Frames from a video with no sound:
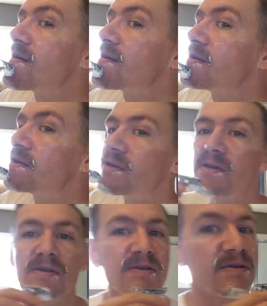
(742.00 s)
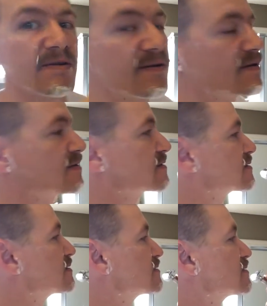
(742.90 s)
I go
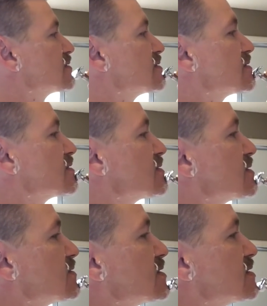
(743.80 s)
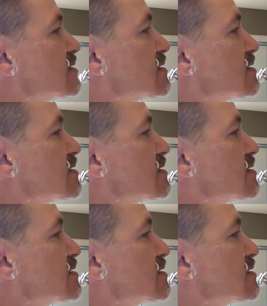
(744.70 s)
this way. I roll it.